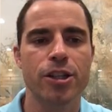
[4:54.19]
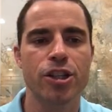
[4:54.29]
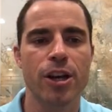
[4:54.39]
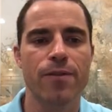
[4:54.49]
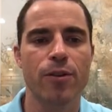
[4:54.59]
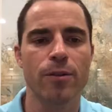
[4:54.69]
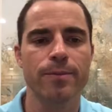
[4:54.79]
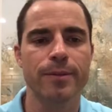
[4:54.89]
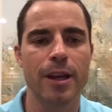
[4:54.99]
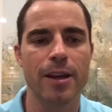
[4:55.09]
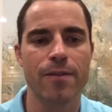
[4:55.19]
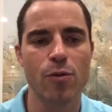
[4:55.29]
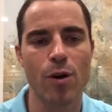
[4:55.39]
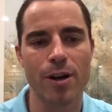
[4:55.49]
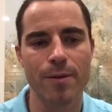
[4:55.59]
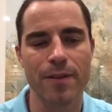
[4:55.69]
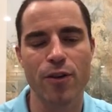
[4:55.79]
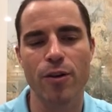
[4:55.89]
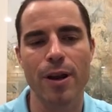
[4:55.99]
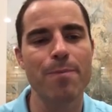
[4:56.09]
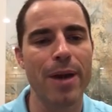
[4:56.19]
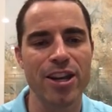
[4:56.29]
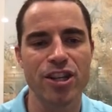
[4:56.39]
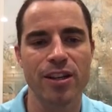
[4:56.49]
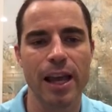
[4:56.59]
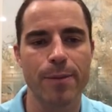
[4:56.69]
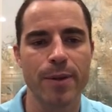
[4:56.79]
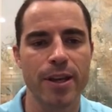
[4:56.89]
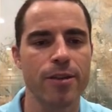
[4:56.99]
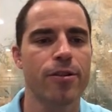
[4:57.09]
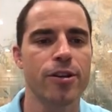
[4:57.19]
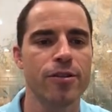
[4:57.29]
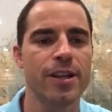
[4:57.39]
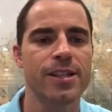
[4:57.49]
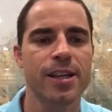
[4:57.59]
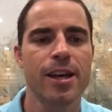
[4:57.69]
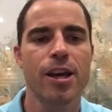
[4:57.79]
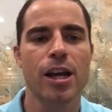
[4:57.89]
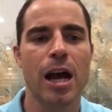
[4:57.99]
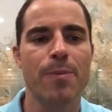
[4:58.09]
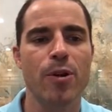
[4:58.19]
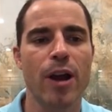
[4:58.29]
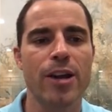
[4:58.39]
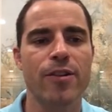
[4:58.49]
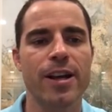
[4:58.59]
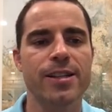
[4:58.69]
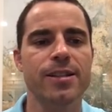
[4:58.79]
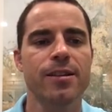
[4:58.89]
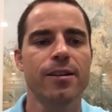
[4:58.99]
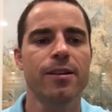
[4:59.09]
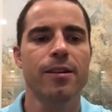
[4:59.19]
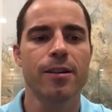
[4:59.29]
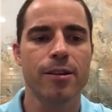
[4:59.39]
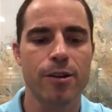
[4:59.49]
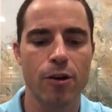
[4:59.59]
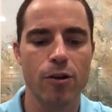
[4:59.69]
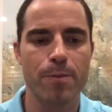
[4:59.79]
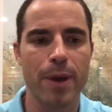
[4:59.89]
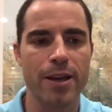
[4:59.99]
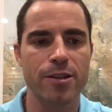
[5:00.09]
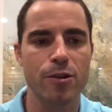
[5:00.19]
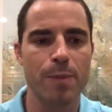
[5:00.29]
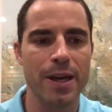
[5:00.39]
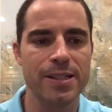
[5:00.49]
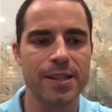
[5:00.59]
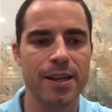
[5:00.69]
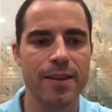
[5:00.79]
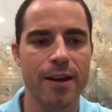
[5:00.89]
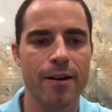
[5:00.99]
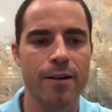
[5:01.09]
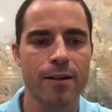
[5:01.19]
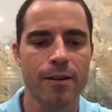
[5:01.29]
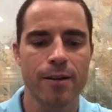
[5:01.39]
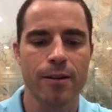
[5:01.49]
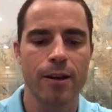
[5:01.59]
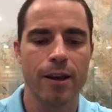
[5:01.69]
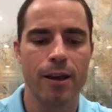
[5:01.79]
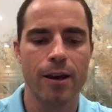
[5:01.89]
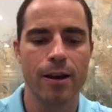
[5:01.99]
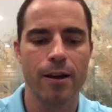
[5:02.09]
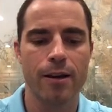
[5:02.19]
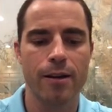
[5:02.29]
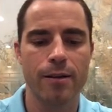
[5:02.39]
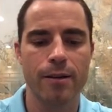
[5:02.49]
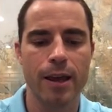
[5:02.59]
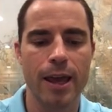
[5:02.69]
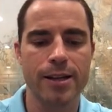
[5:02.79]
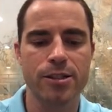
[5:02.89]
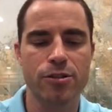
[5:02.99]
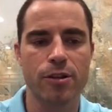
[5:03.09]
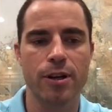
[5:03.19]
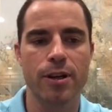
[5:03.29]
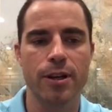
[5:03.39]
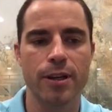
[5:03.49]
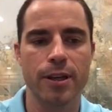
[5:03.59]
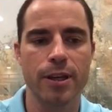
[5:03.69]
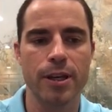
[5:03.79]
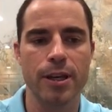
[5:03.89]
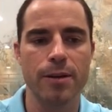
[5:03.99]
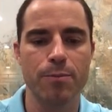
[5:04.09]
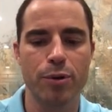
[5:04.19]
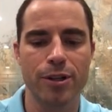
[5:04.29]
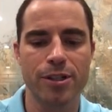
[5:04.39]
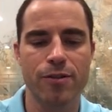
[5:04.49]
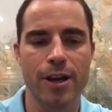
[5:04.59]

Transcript: shuffle. And if you want to, if you're impatient like me, you can do this. Copy your address, go to pay to, paste it in there, extra inputs,